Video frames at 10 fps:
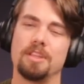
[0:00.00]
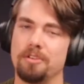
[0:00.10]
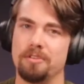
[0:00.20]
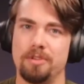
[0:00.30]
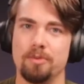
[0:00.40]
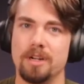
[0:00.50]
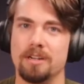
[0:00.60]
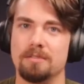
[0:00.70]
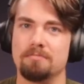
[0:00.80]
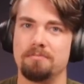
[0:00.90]
if you want
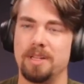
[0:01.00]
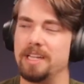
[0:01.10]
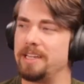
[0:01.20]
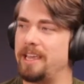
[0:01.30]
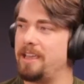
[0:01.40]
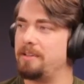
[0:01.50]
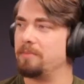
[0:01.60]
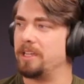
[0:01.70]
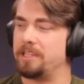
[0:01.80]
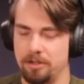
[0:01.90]
to play a
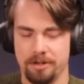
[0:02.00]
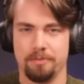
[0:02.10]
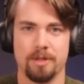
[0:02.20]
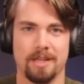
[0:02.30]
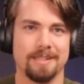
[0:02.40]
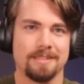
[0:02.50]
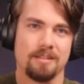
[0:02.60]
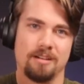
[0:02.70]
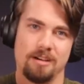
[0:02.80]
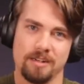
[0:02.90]
game, like or you put the
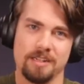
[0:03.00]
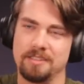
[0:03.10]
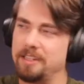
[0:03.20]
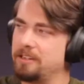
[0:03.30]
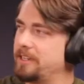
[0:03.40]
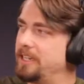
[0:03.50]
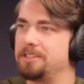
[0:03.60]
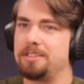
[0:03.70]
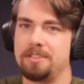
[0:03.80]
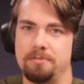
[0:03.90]
headset on and it's like, okay,
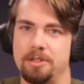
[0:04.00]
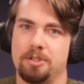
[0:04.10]
here's just a